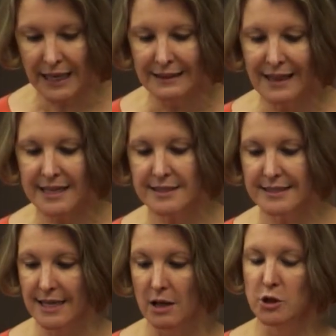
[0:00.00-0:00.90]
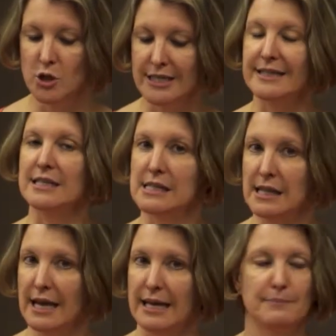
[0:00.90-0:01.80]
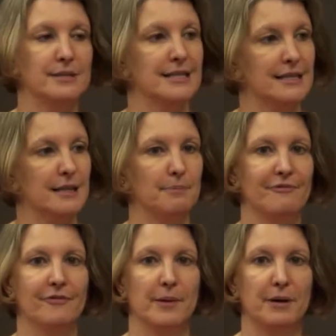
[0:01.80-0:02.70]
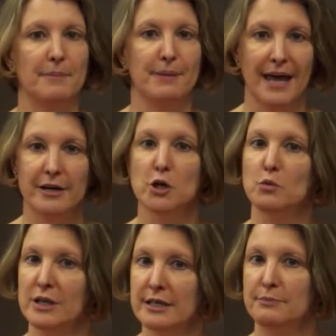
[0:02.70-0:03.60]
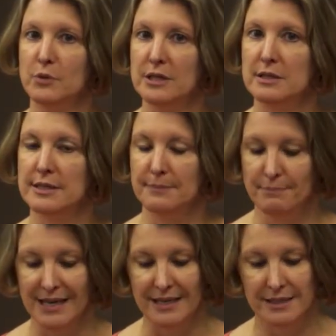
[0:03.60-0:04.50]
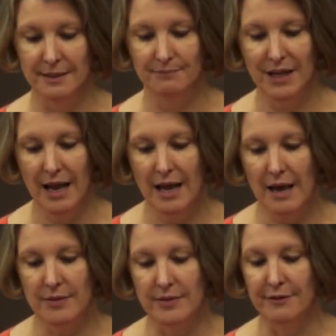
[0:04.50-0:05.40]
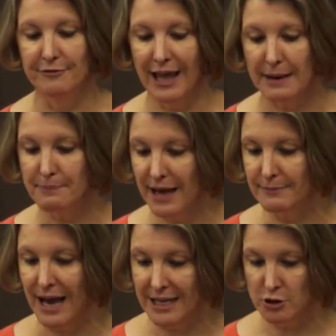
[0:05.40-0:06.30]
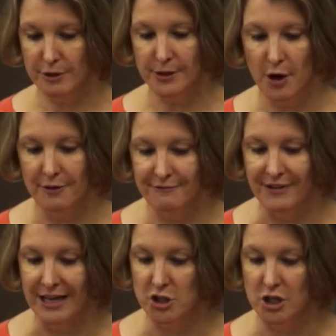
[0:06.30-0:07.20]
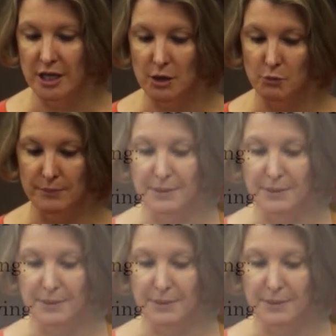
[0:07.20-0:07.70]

let's look at the claims that the, the competitor would, would submit. The flat bottom ice cream cone invention, it would